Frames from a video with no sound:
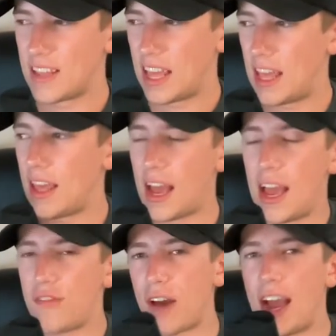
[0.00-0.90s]

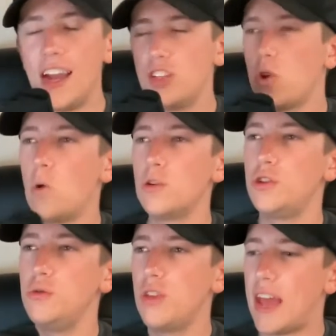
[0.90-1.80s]
If I told
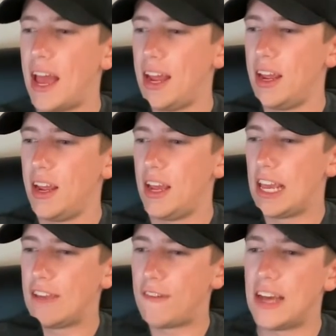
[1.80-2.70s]
you that,
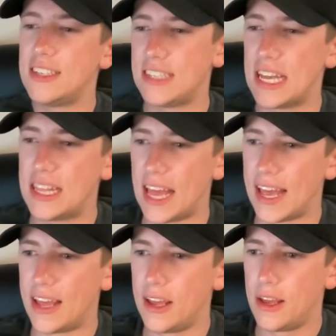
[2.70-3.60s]
if I said that